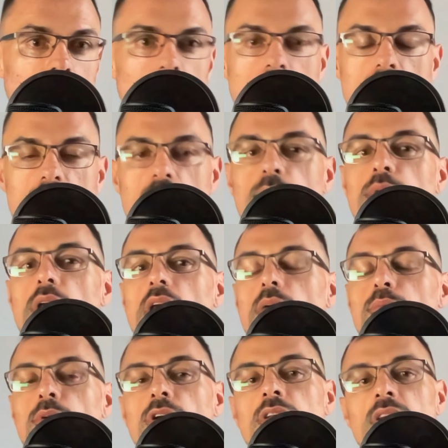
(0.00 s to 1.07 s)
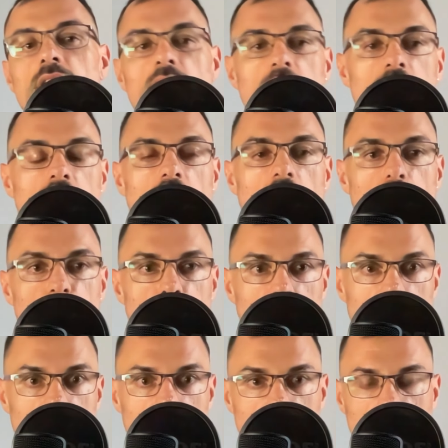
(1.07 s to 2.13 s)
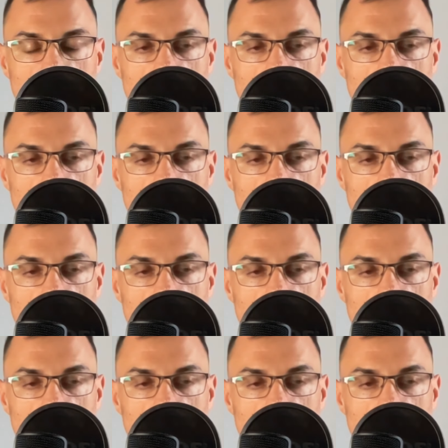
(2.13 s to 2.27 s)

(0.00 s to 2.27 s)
something important happened,